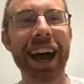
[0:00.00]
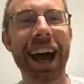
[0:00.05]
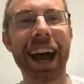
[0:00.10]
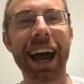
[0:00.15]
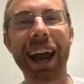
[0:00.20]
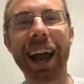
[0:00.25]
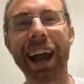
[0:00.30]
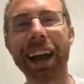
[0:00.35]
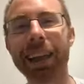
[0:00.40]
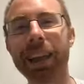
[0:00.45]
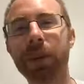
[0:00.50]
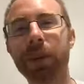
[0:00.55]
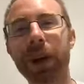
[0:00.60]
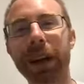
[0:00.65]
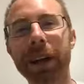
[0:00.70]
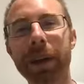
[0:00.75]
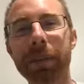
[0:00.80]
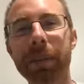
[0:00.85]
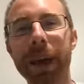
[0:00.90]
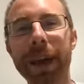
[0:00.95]
I highly
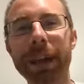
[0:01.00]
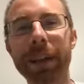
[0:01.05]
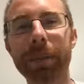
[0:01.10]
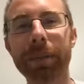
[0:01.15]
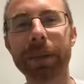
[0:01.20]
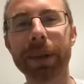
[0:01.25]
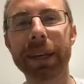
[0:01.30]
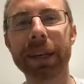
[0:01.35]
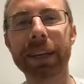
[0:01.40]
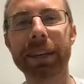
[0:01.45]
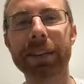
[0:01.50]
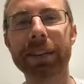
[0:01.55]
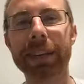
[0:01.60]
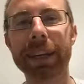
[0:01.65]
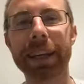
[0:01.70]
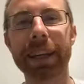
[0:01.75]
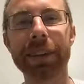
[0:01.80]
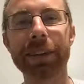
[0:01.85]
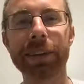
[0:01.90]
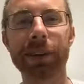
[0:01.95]
recommend it, because
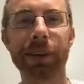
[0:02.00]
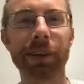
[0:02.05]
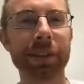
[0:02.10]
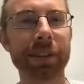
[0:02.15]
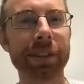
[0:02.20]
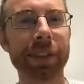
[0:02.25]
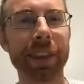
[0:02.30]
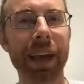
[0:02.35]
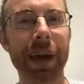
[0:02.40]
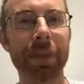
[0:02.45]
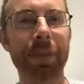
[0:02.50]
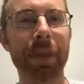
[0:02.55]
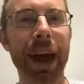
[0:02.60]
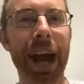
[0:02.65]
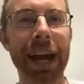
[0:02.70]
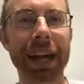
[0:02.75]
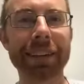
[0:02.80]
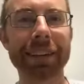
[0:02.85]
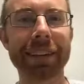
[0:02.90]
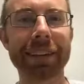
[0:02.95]
it gets you into that
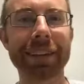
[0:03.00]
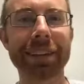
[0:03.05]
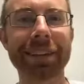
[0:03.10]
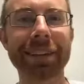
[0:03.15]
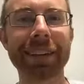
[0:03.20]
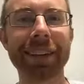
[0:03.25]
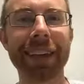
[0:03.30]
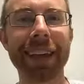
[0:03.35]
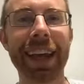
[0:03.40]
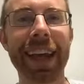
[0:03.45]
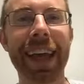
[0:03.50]
practice.